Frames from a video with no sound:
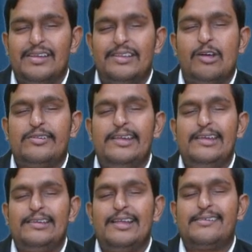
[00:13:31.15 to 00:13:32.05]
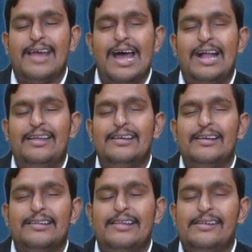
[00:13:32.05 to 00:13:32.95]
Now see, in the chart
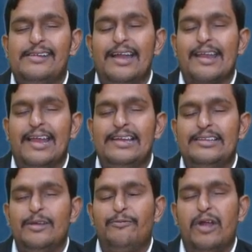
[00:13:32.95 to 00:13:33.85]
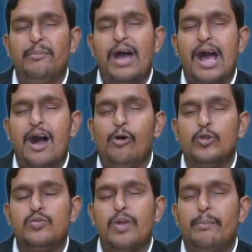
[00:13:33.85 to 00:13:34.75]
they said rent from
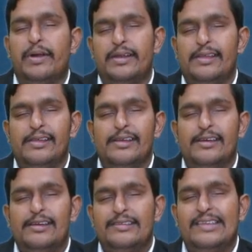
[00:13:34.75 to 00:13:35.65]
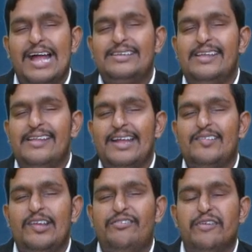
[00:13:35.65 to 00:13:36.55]
house property. That is
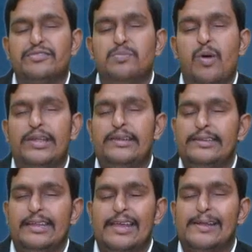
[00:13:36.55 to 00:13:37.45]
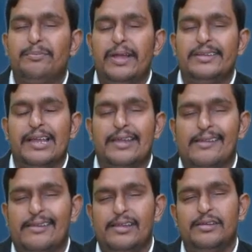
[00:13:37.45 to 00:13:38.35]
actually fifth point in the next page. Let
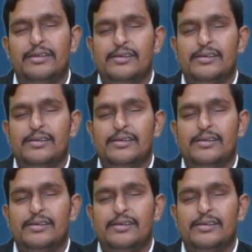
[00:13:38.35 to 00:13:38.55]
us see.